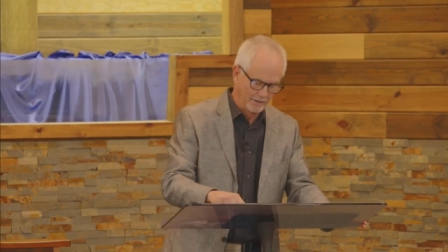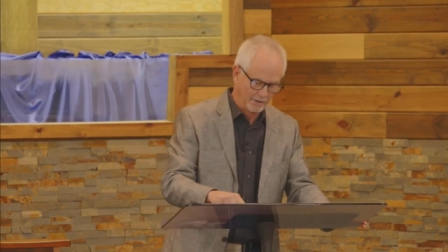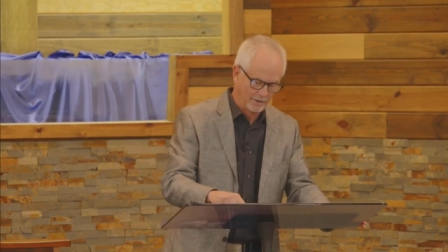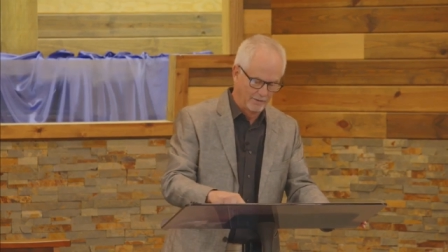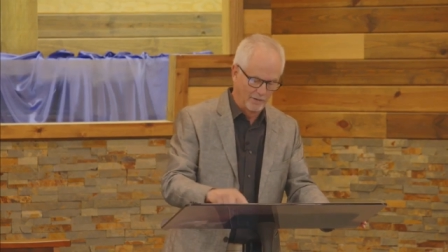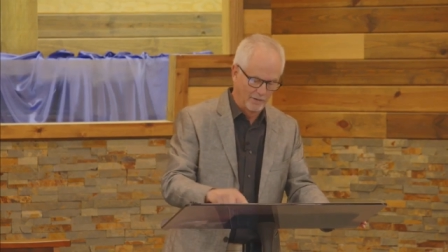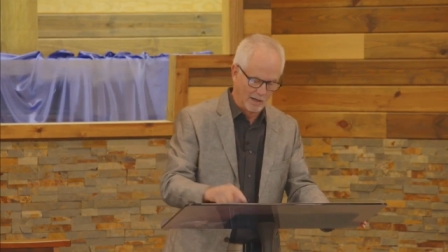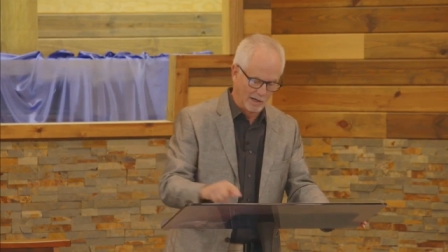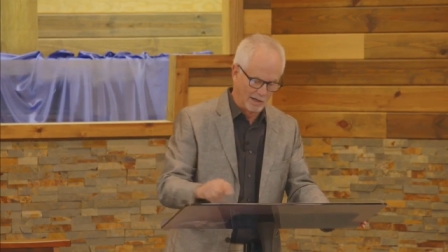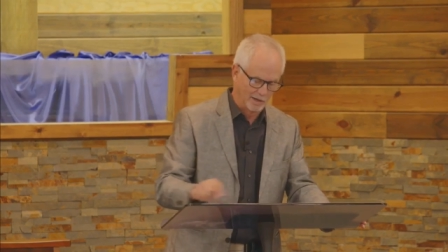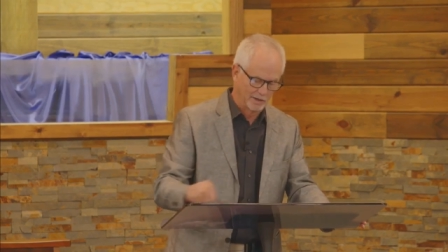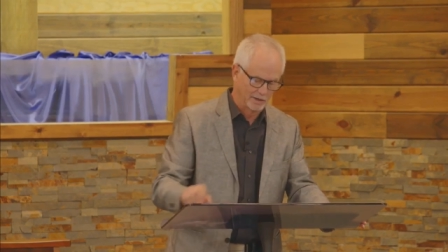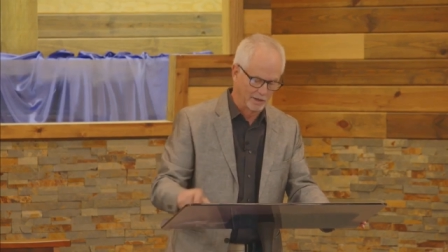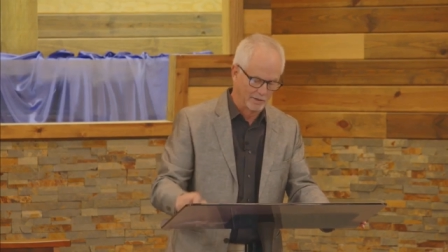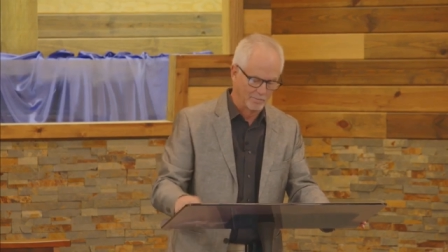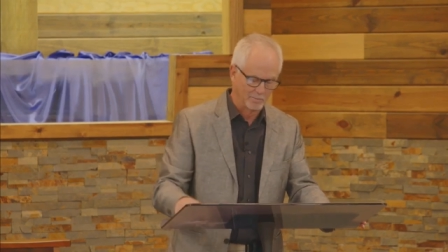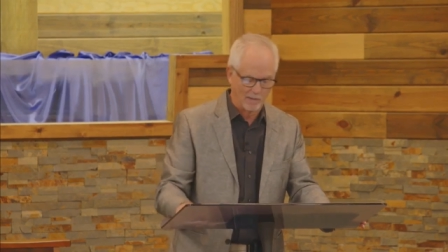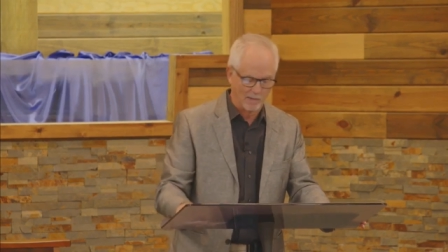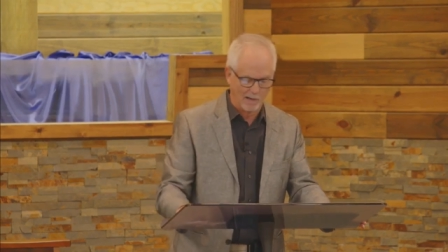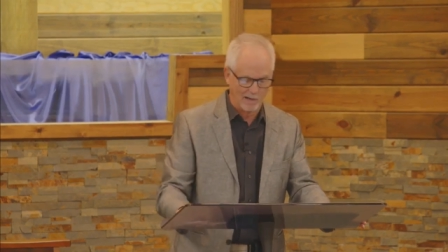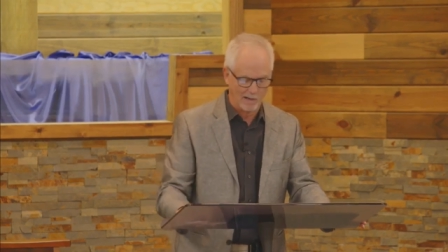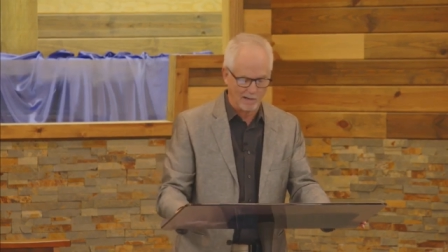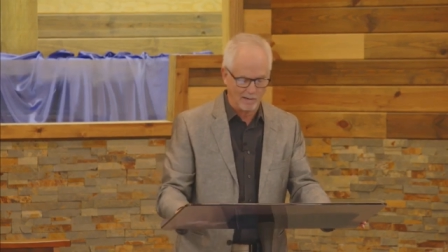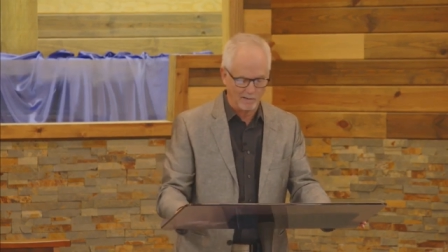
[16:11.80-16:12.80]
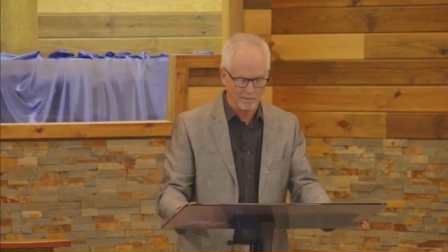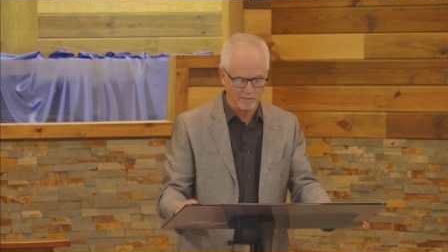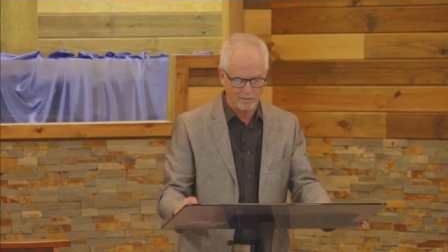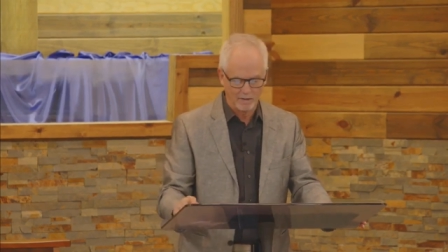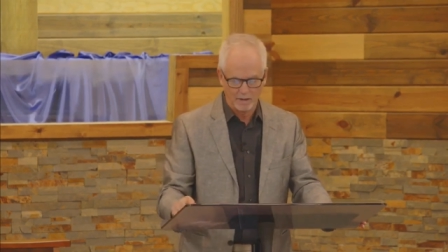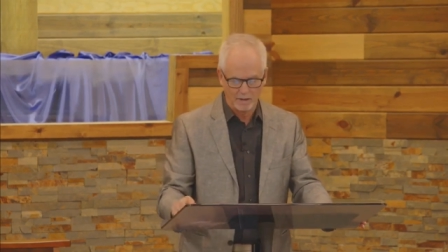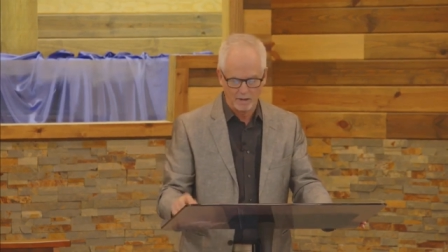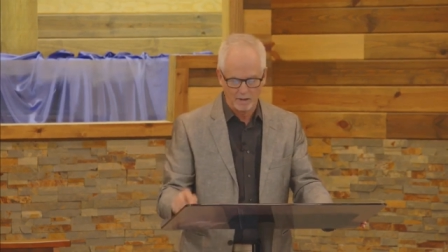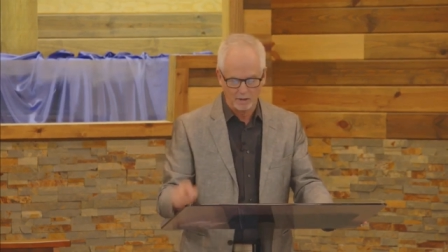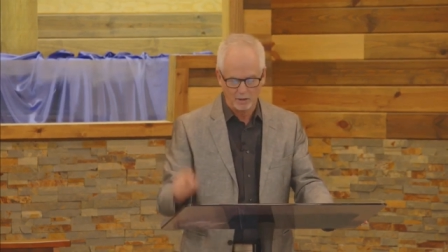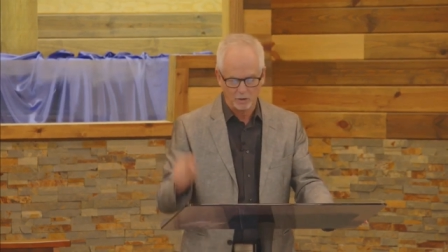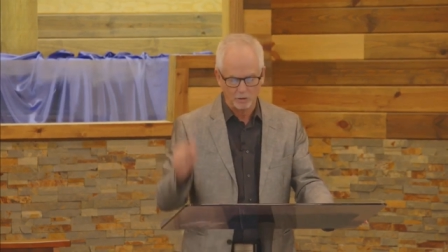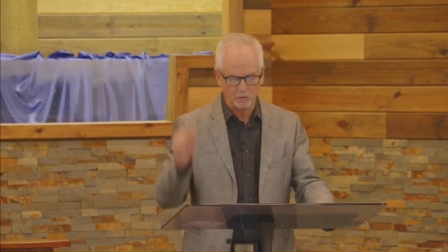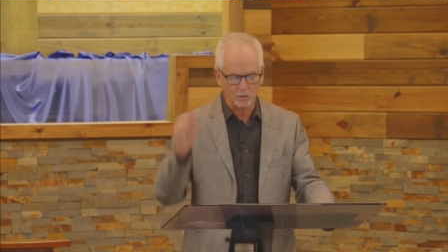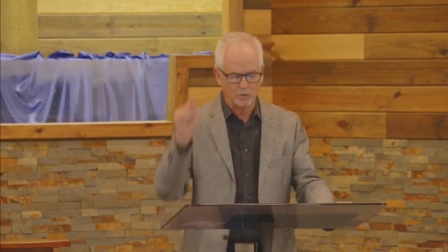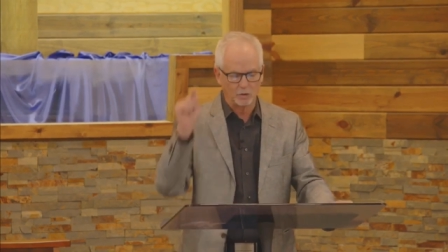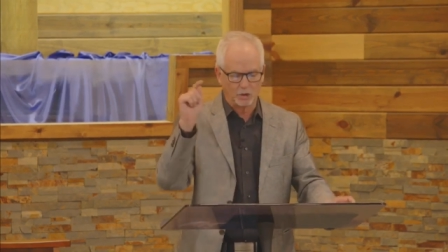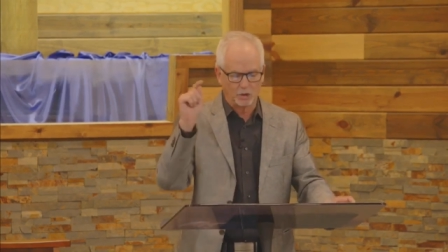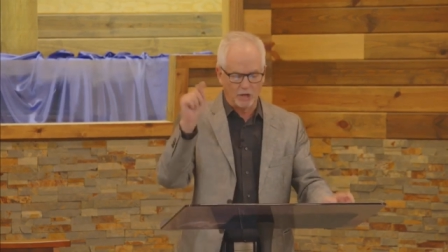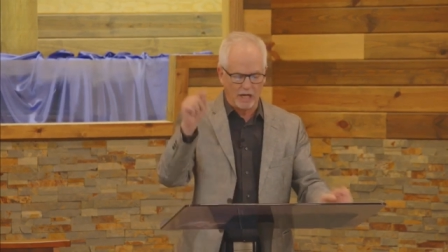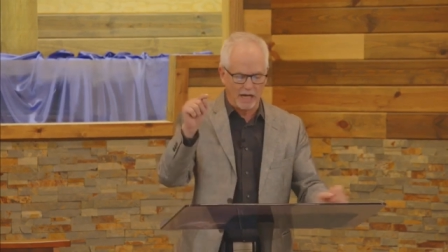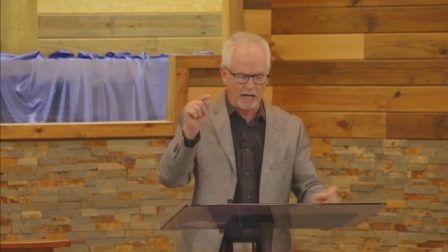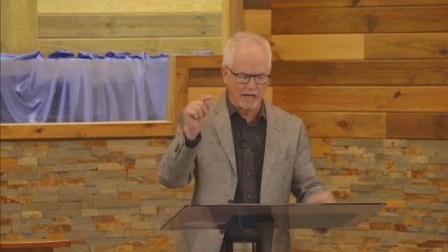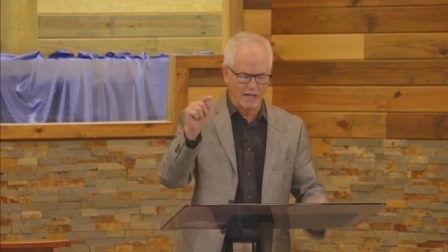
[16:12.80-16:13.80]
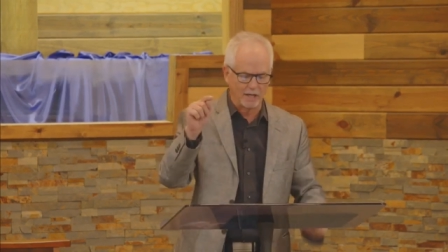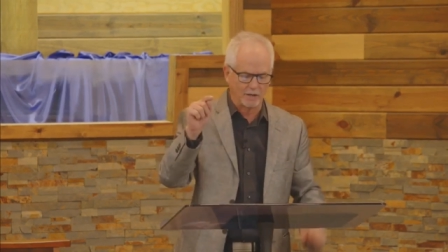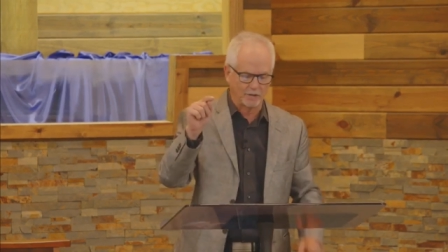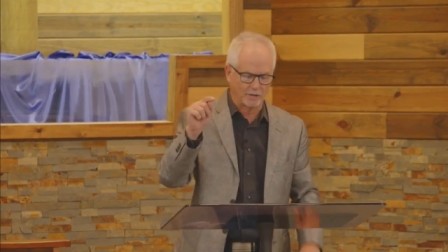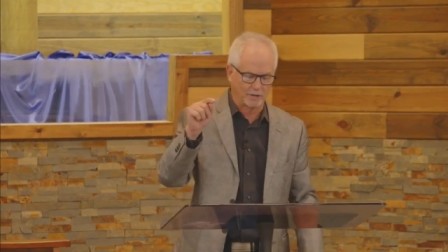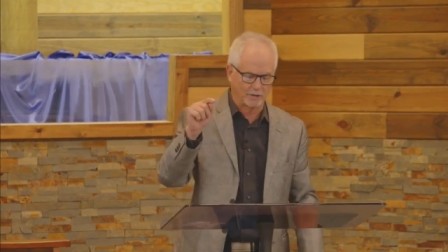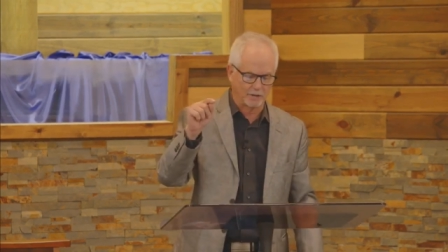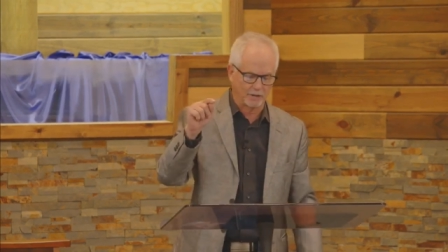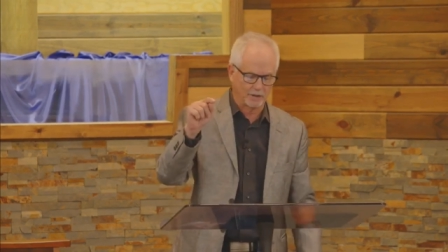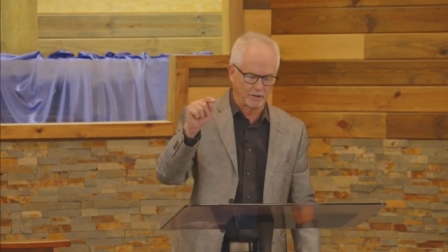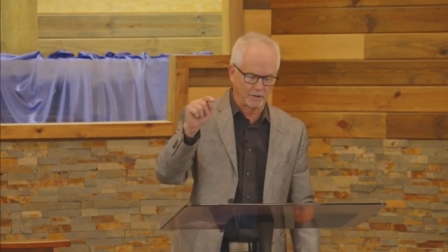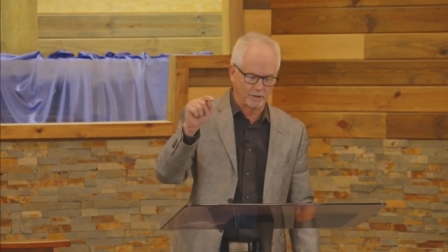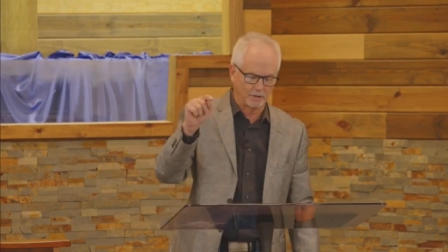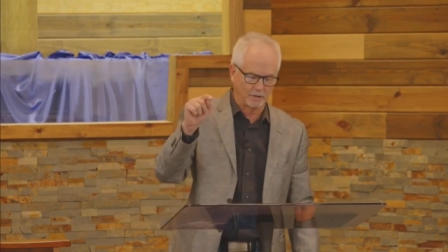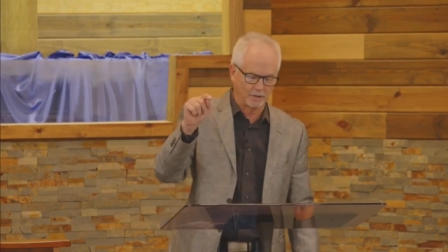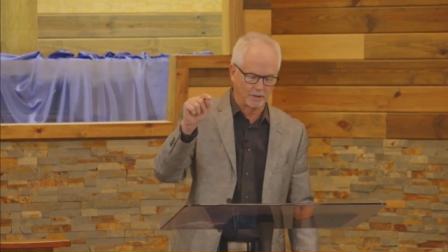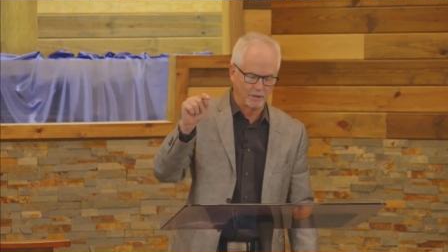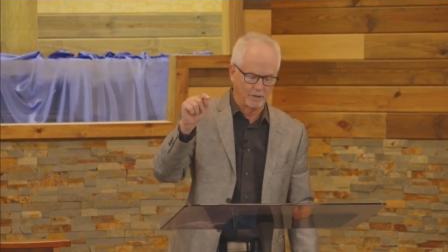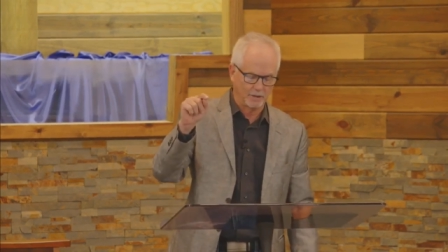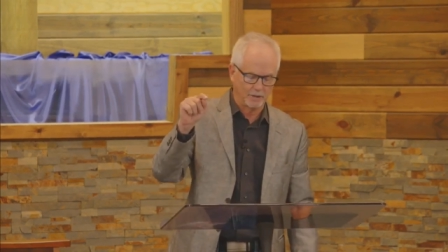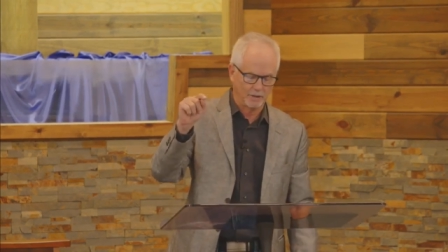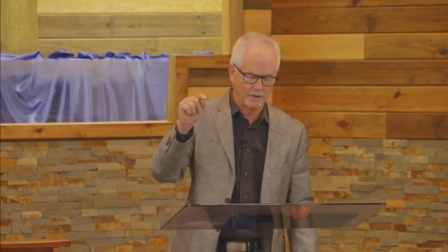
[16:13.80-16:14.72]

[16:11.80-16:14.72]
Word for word: the virgin birth. Jesus